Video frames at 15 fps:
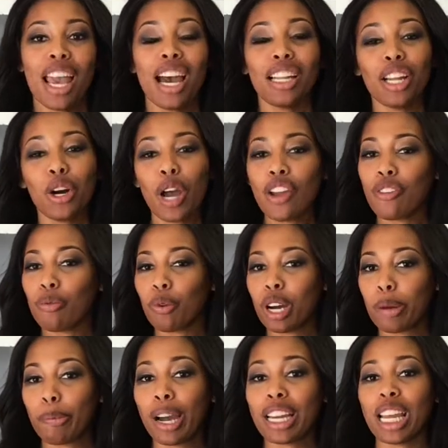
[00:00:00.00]
Hello
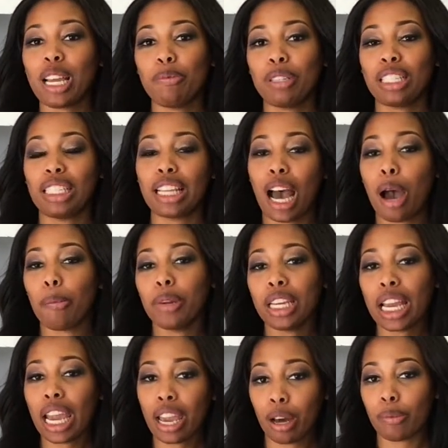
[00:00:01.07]
everyone, my name is
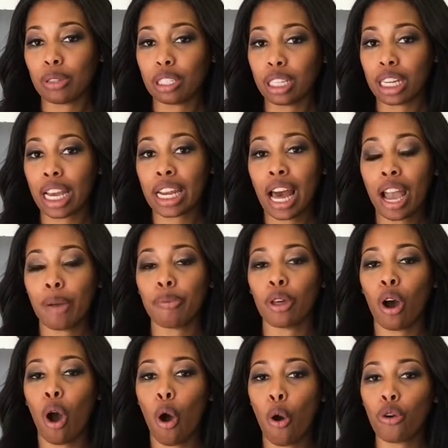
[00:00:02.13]
Dominic Hamilton and I am
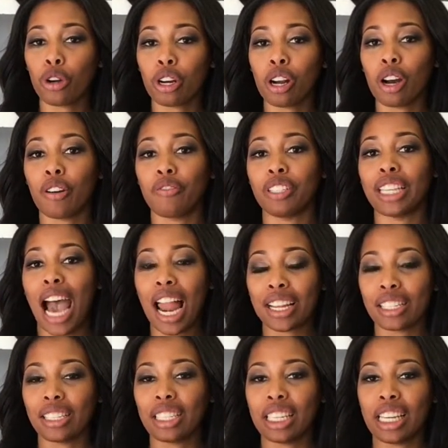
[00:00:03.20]
the owner of
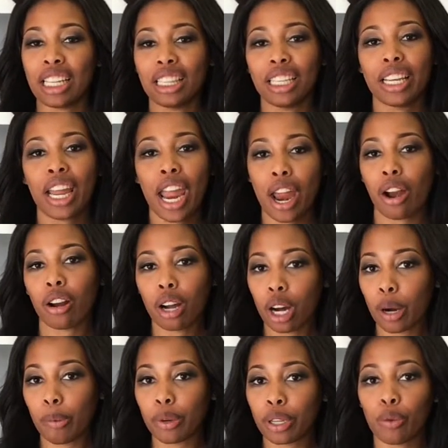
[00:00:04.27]
Dynasty Elite Hair
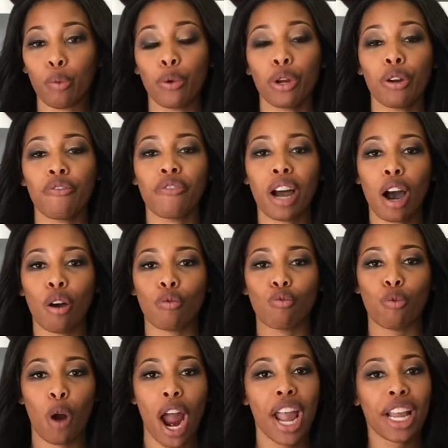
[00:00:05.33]
Company. We are found
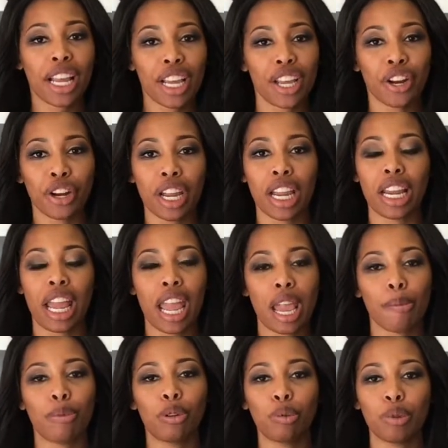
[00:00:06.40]
right here in
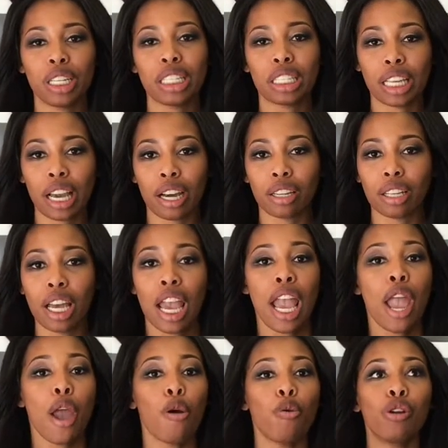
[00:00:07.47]
Hammond, Louisiana,
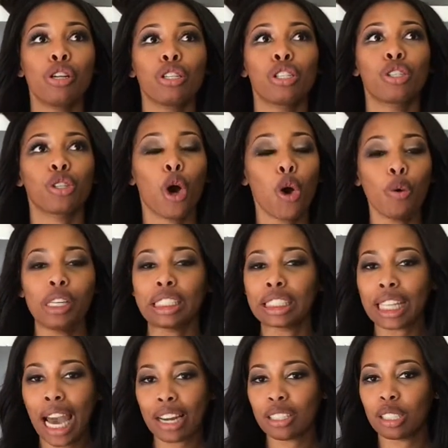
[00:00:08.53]
and we are so
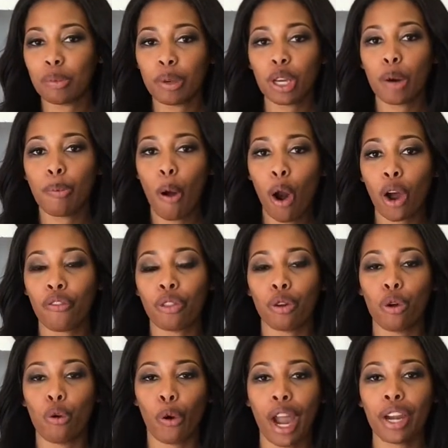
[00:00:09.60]
excited to be a part of
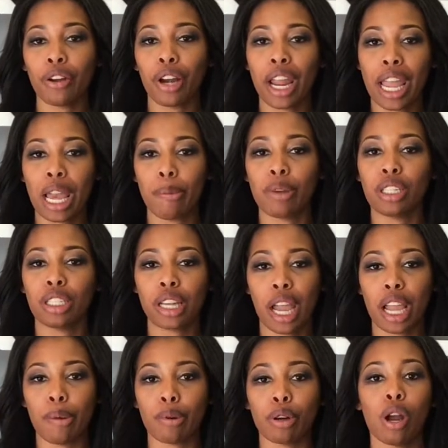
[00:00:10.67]
the Greater Hammond
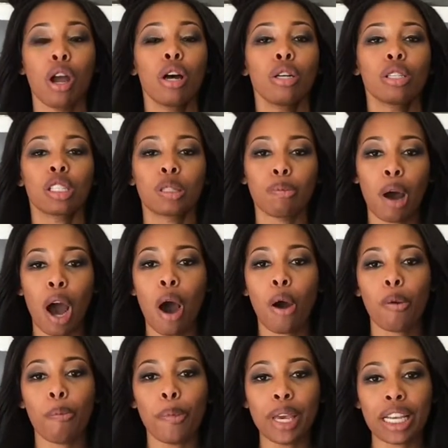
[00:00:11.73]
Chamber
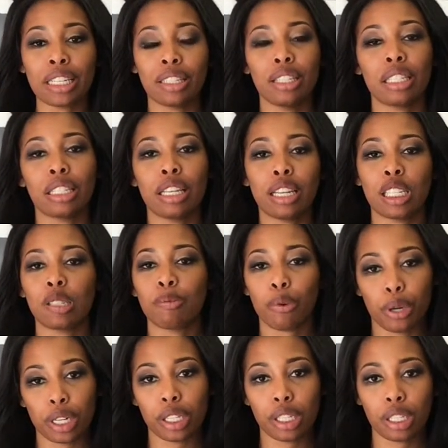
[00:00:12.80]
Small Business
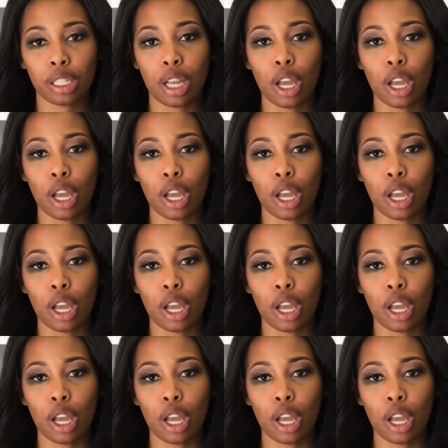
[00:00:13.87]
Express.